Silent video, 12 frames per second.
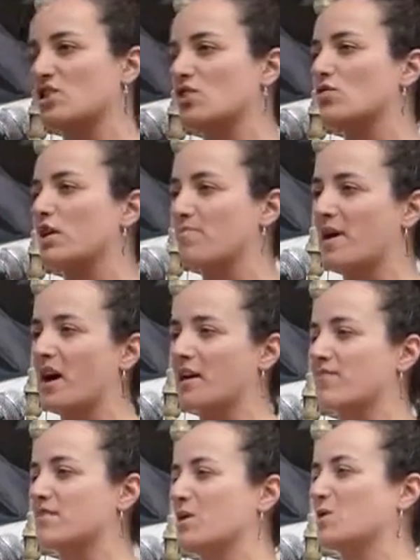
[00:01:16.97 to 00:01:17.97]
you are part
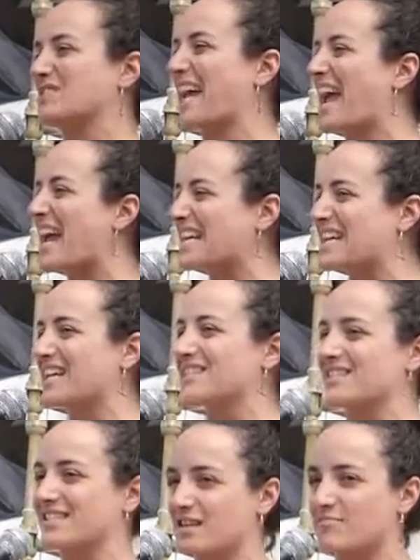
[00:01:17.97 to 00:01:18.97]
of the most hated
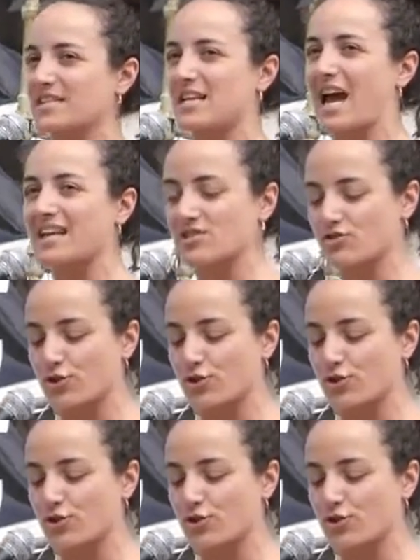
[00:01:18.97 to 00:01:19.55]
and stigmatized